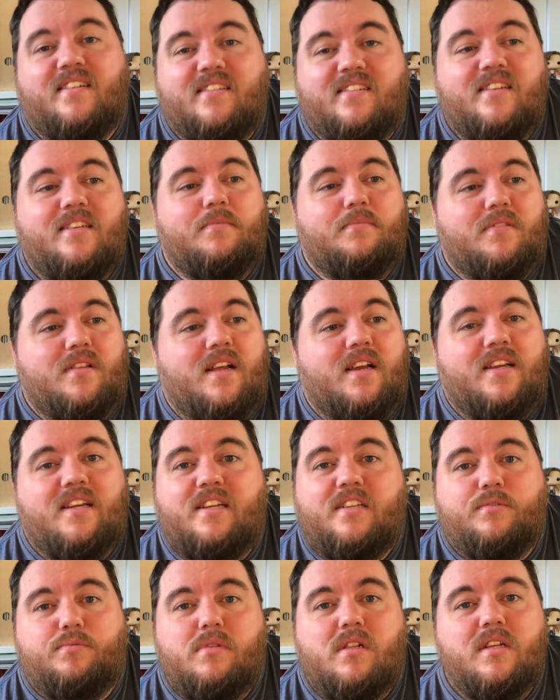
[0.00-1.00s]
seems like
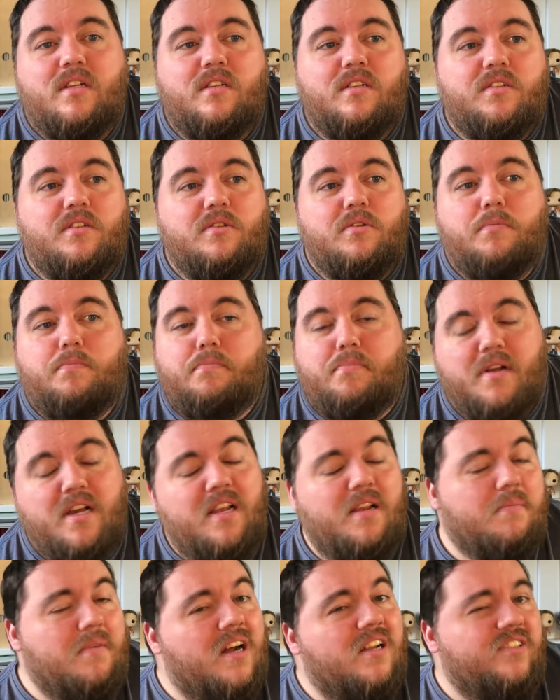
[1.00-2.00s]
he's willing to do
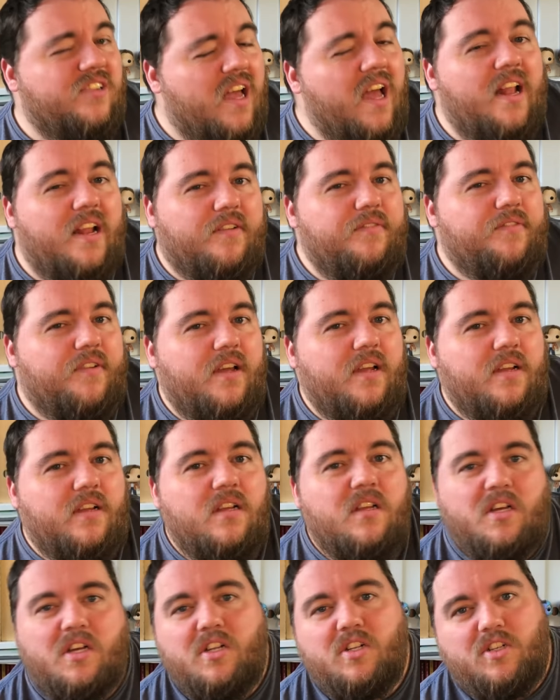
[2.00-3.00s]
pretty much anything
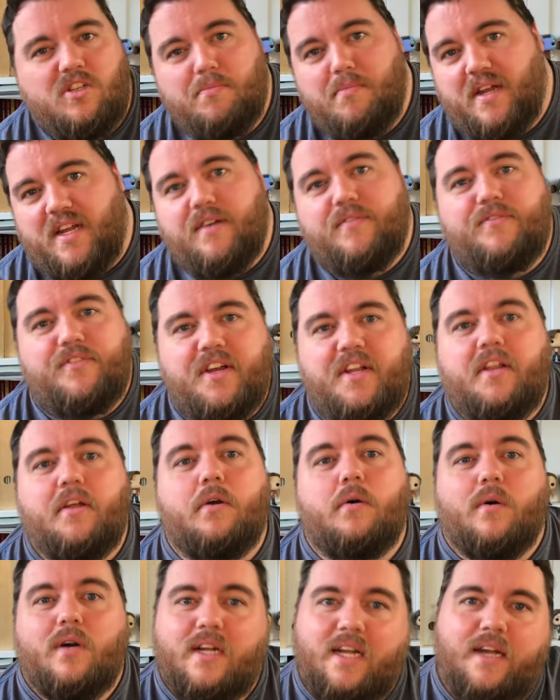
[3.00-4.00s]
to make a
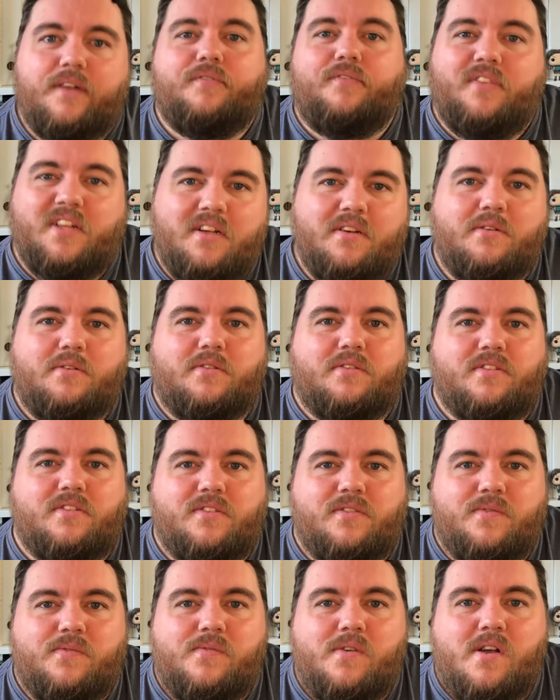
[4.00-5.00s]
video and get
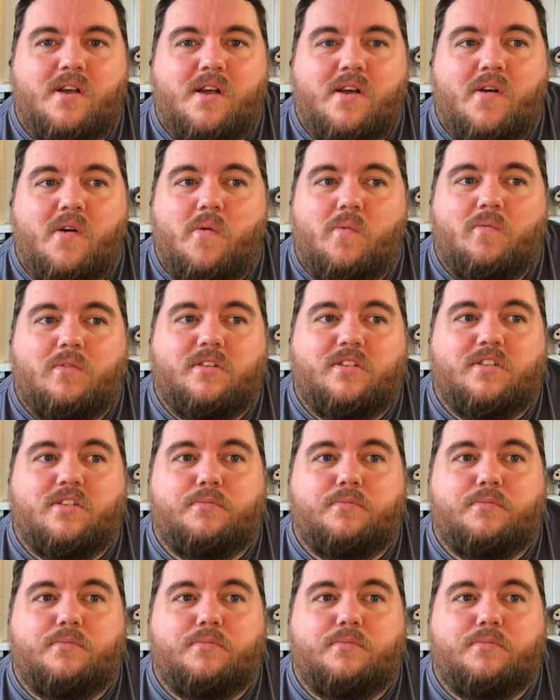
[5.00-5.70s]
views, which